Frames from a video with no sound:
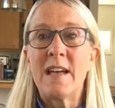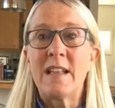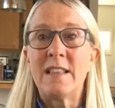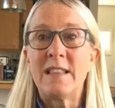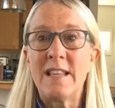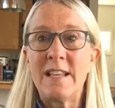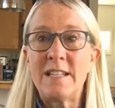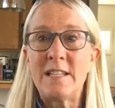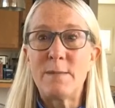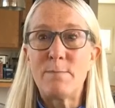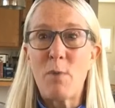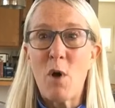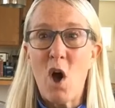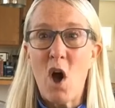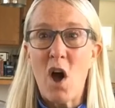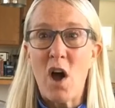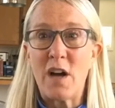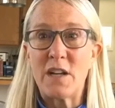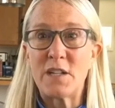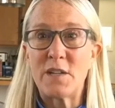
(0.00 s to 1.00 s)
Let's
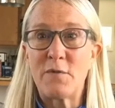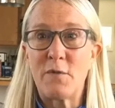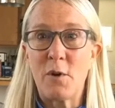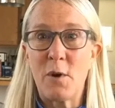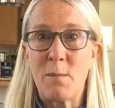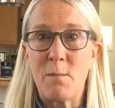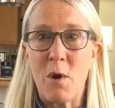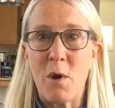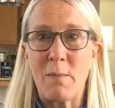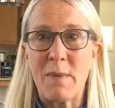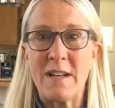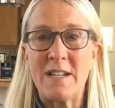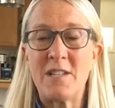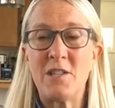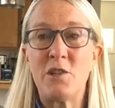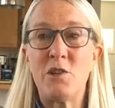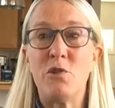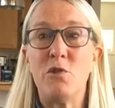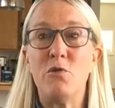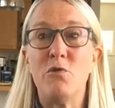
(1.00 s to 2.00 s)
pause for a moment
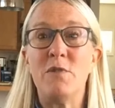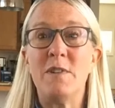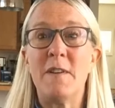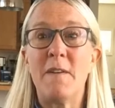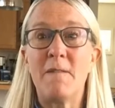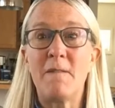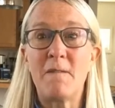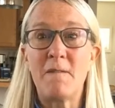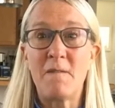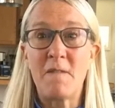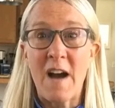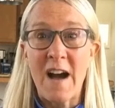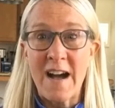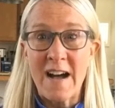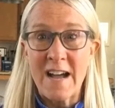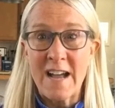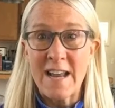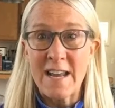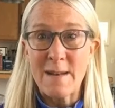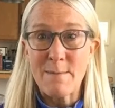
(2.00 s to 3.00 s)
to
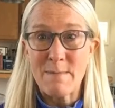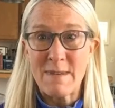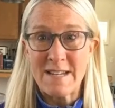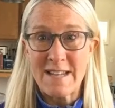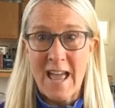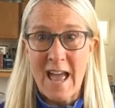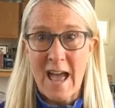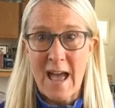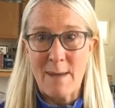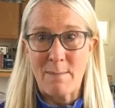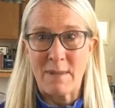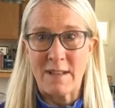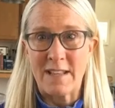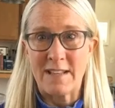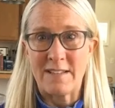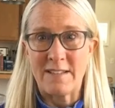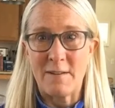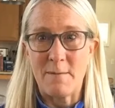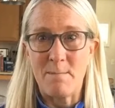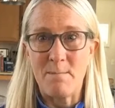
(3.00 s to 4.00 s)
define
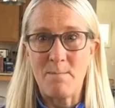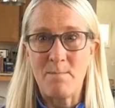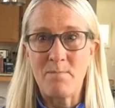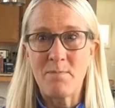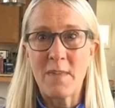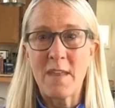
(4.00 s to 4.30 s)
metabolism.